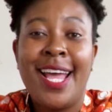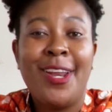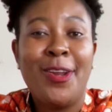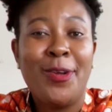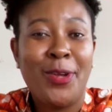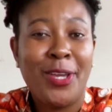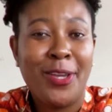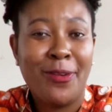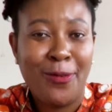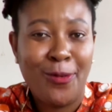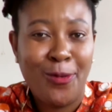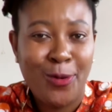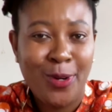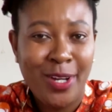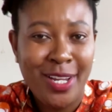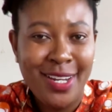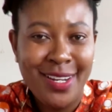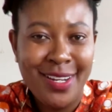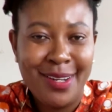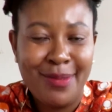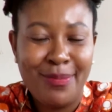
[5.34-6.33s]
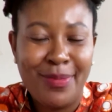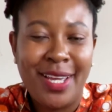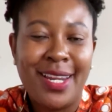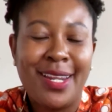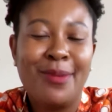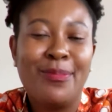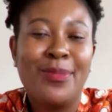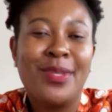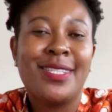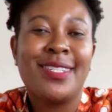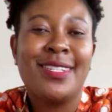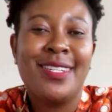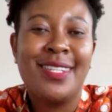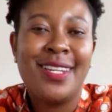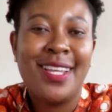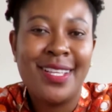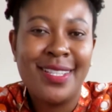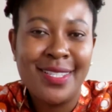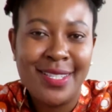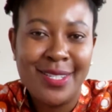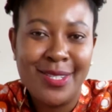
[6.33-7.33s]
Hello everyone, my name is
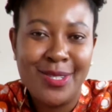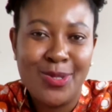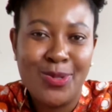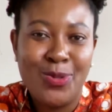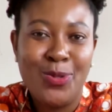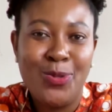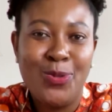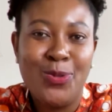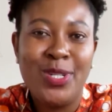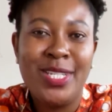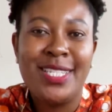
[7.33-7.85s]
Nancy Zulu,